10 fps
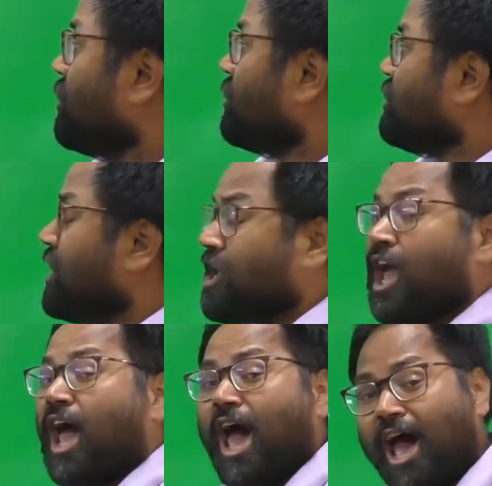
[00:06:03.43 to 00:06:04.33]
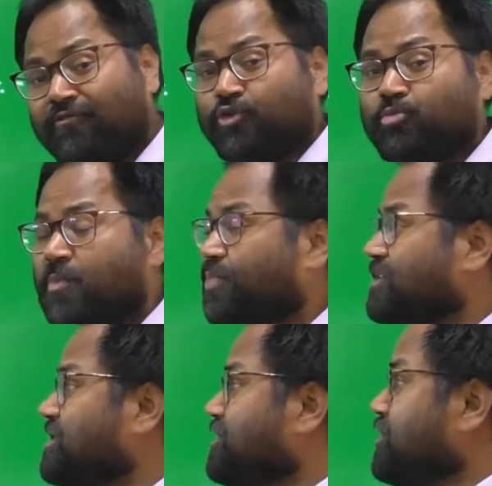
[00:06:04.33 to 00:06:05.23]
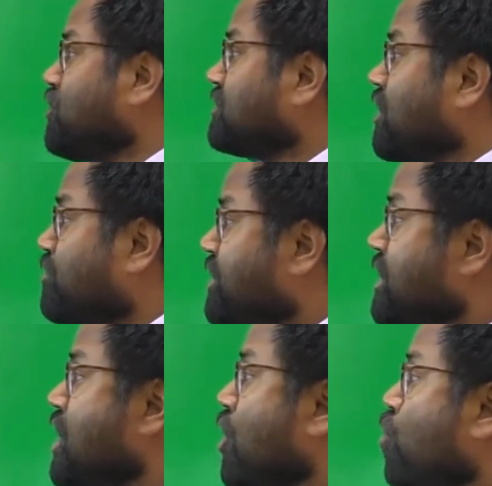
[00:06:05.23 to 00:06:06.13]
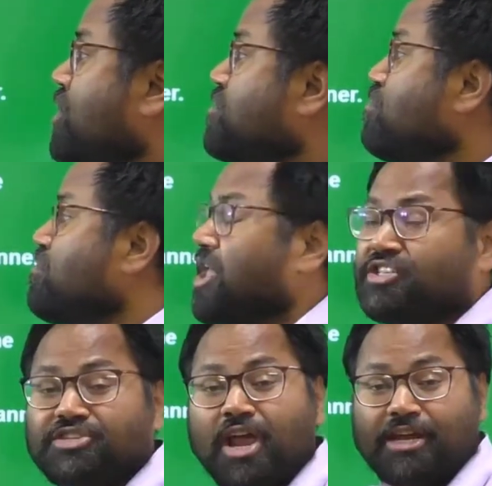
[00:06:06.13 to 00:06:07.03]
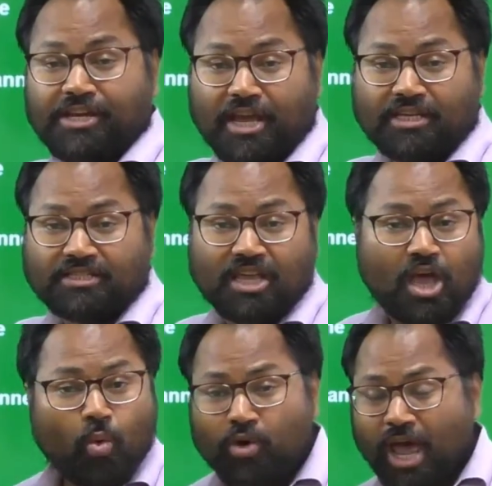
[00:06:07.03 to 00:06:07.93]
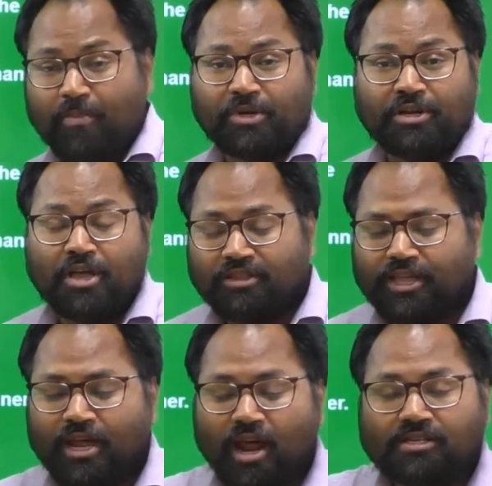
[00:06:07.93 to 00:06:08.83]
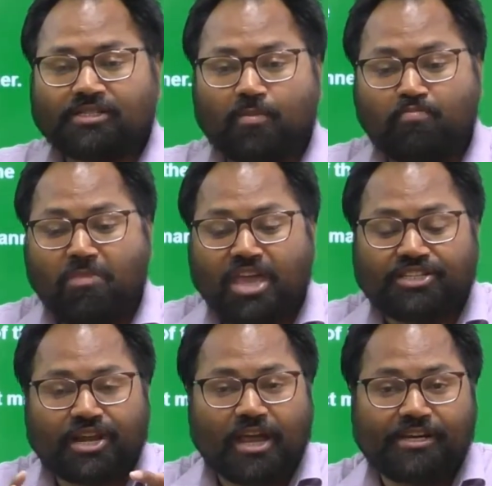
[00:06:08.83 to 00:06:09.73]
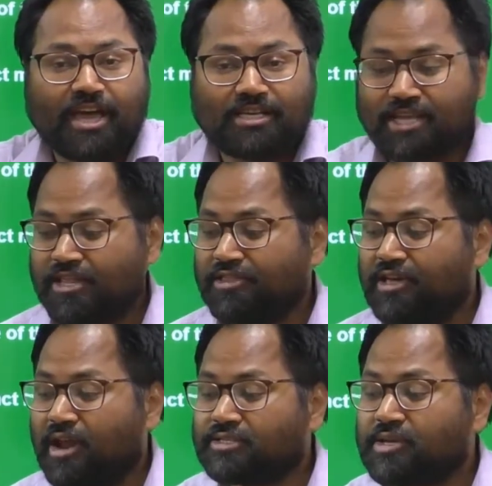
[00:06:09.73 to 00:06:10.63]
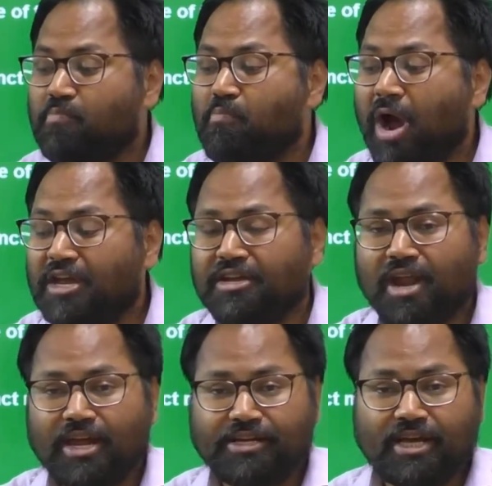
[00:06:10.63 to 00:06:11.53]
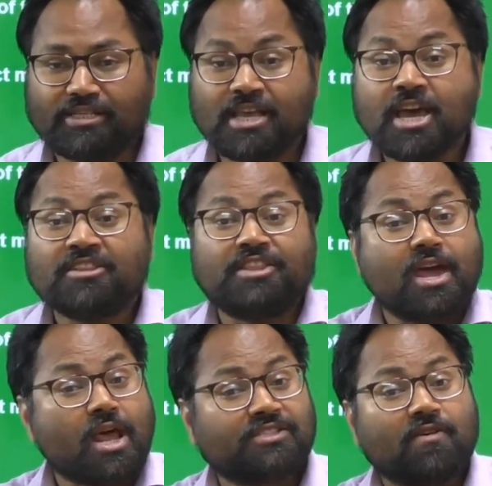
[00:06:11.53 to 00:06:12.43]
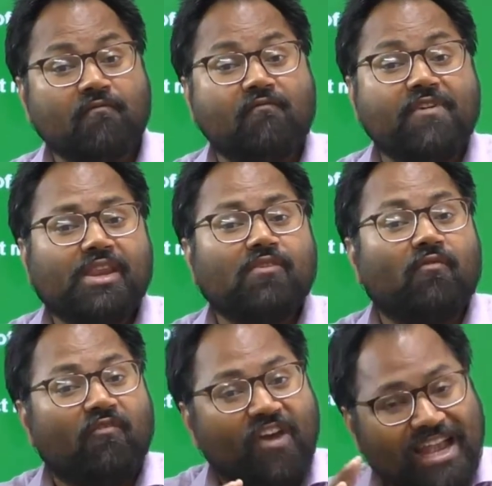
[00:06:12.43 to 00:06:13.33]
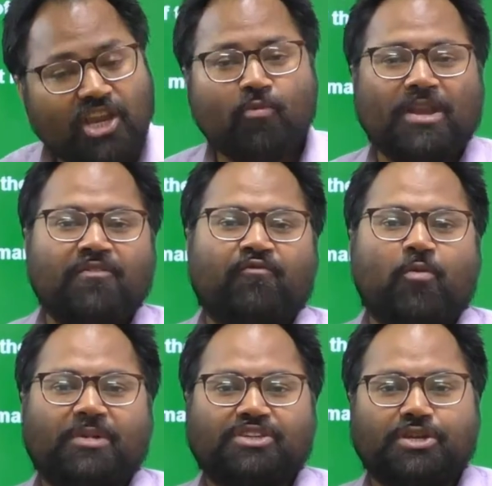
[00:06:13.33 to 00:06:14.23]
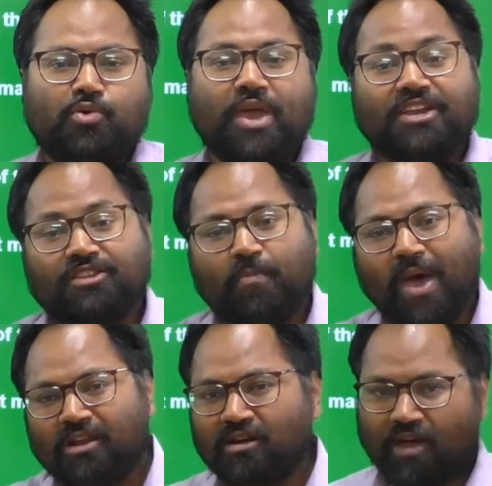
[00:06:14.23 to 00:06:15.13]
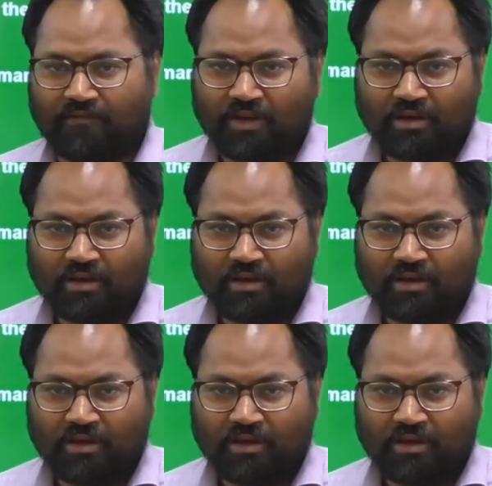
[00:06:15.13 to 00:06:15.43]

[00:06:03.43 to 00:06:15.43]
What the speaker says: They have to be present in your summary with major ideas. What happened? There are some major ideas and there are some minor ideas. There are some very valuable information you get in the paragraph.